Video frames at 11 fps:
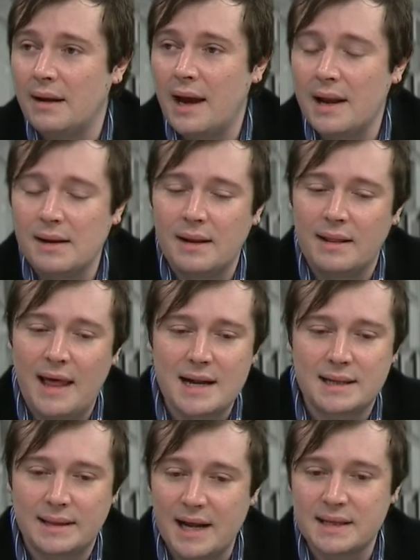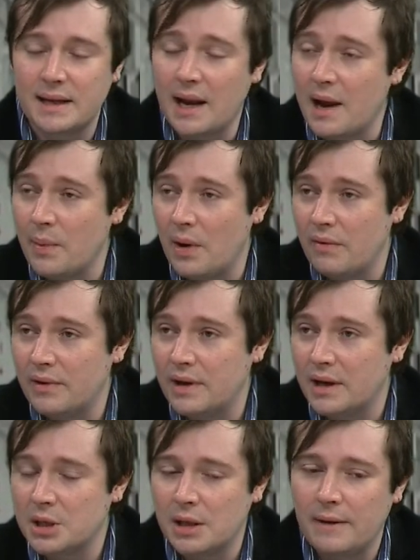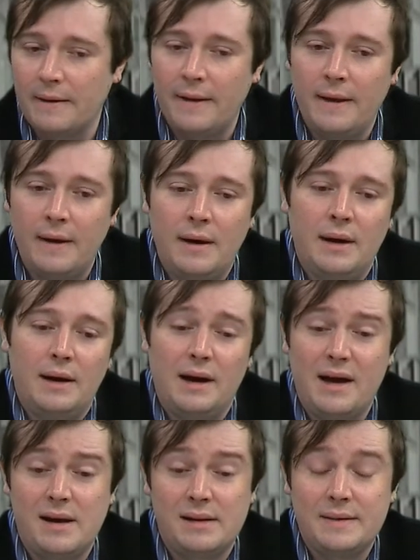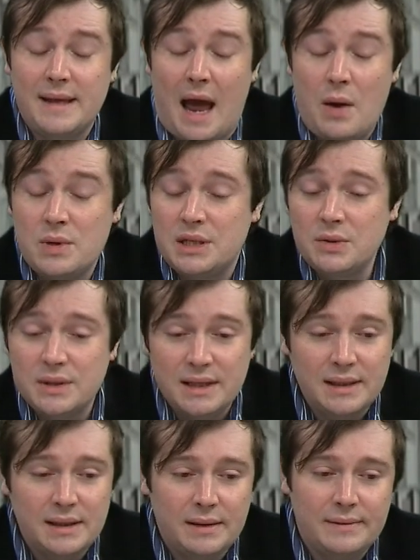And that's the nightmare of addiction. I was using